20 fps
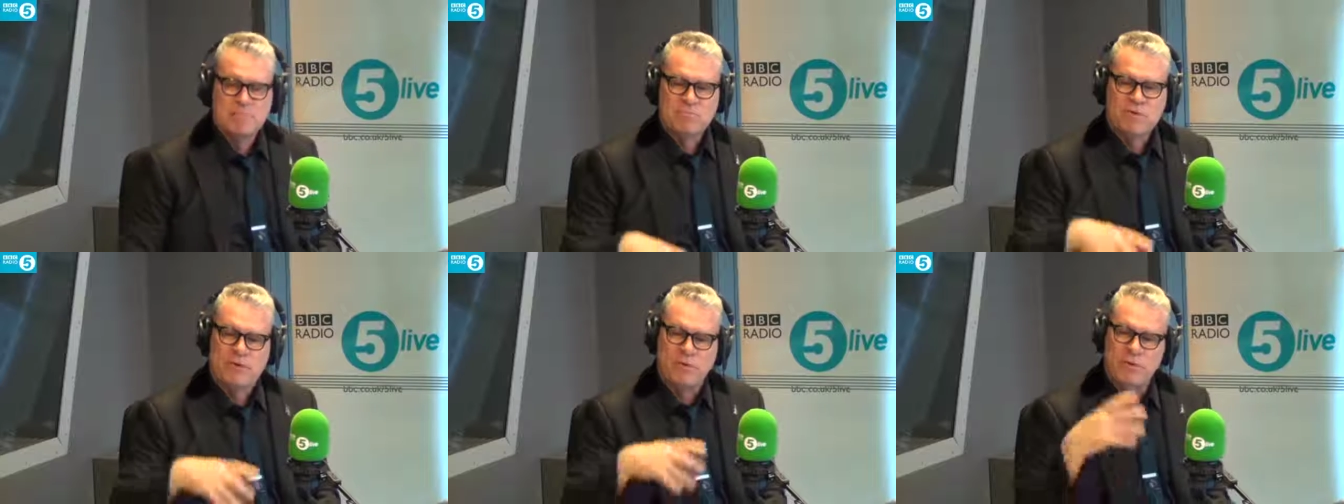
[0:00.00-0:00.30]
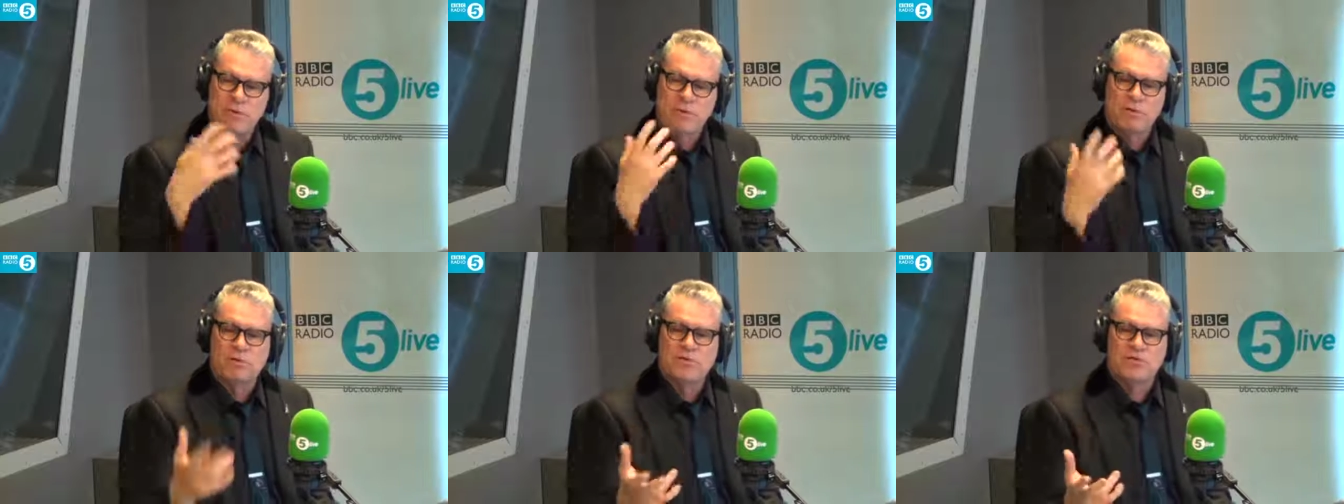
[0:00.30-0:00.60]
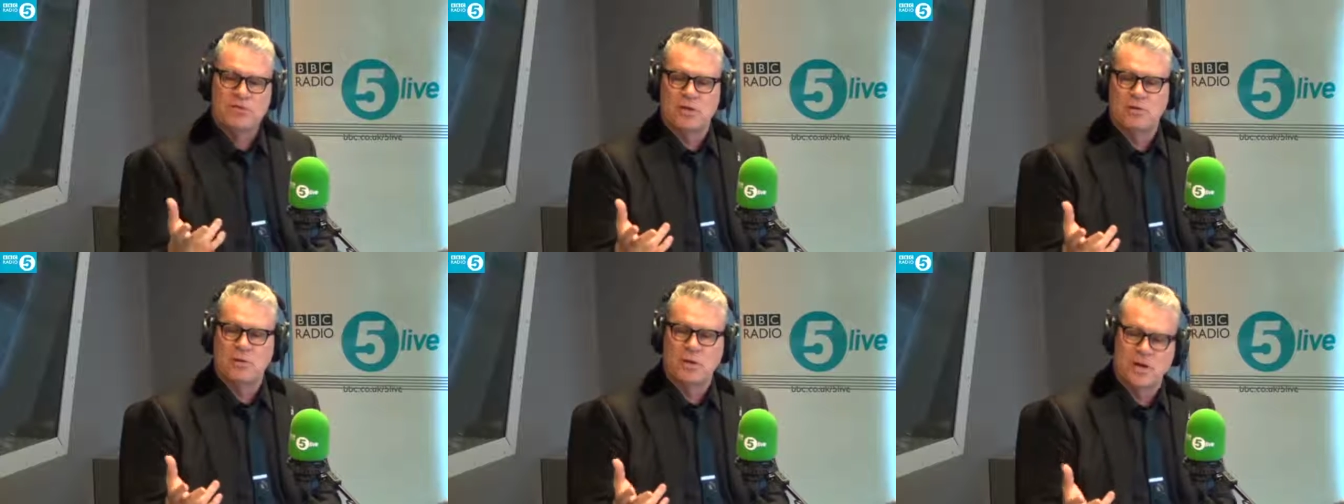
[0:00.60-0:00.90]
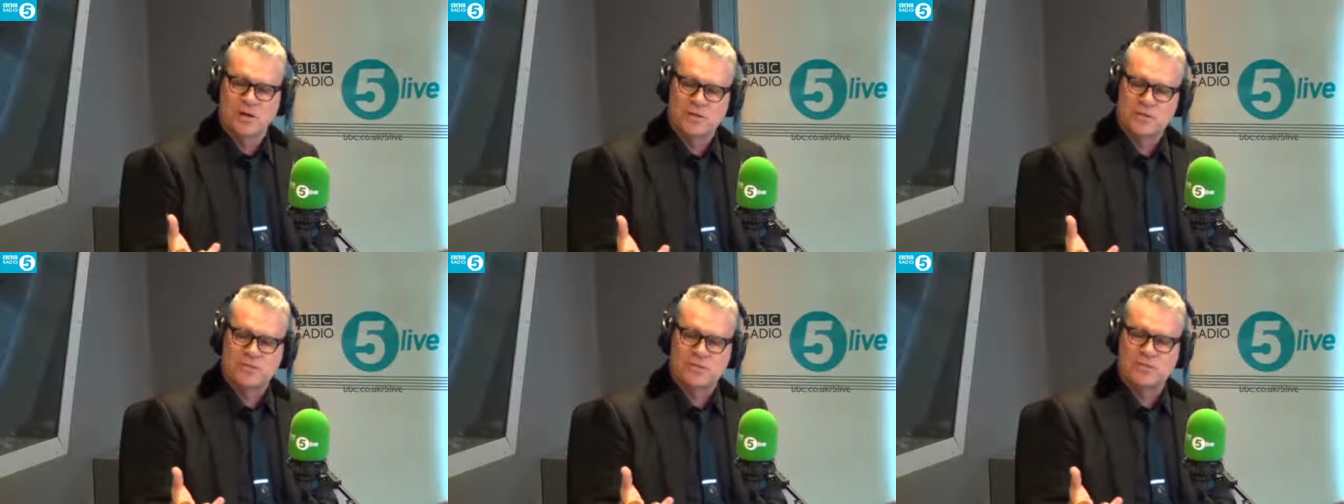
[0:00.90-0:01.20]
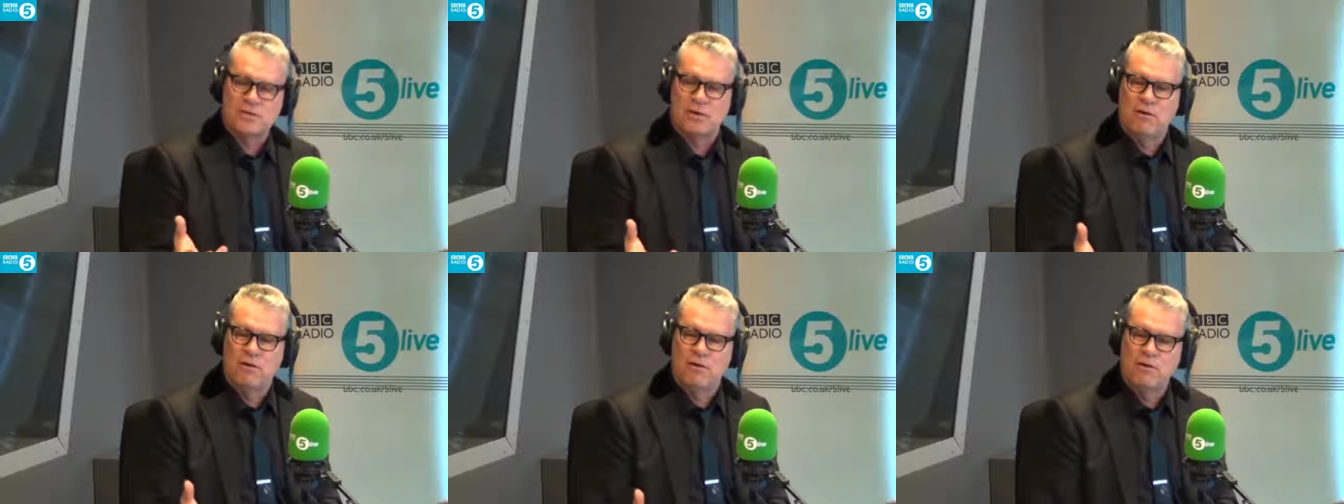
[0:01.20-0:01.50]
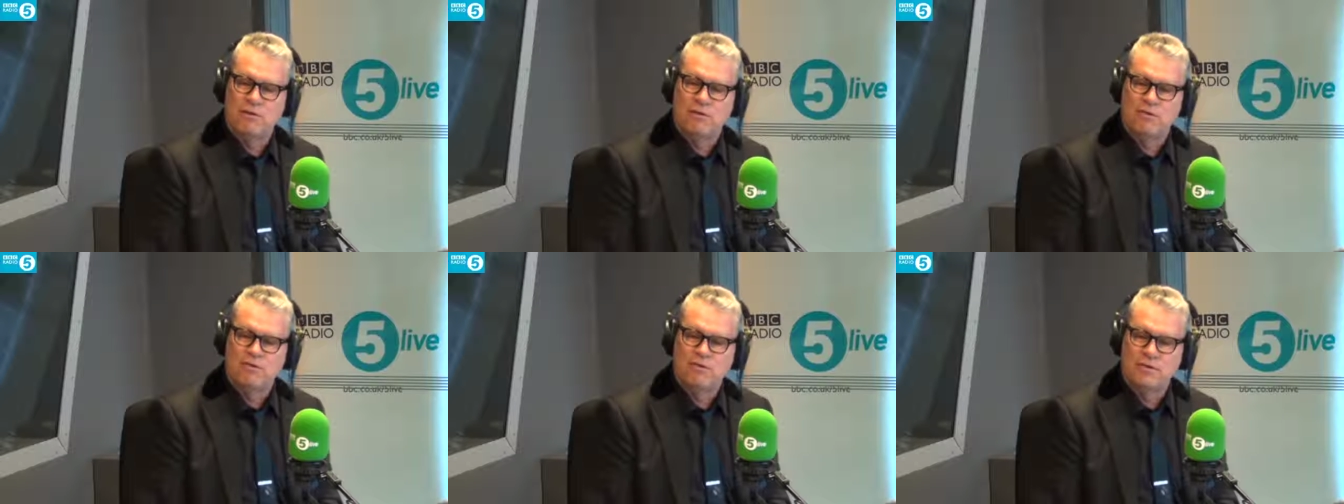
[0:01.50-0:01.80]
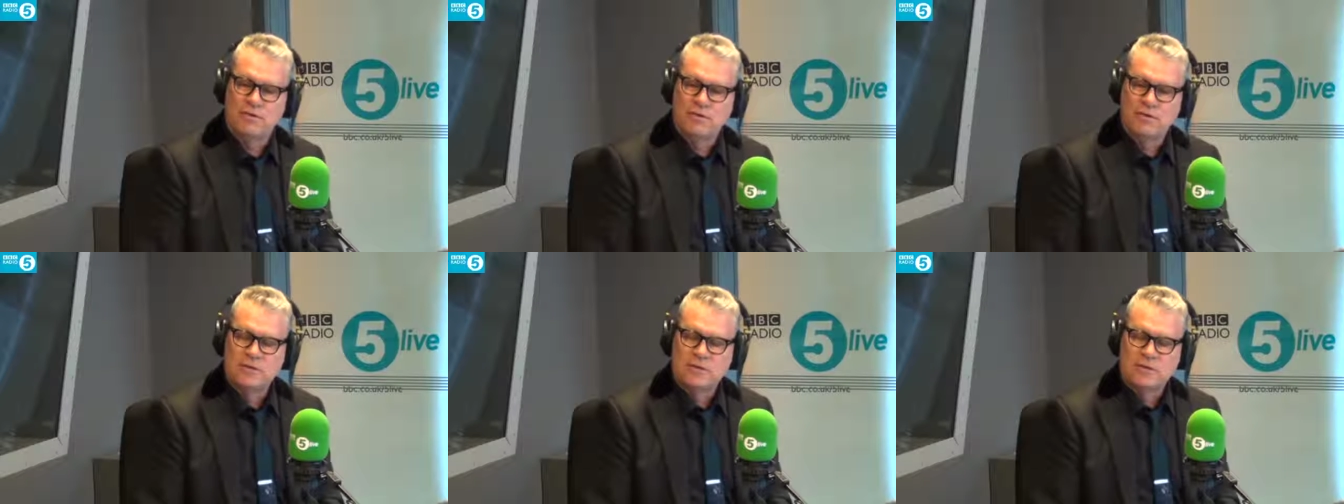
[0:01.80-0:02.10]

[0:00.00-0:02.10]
There are also hints of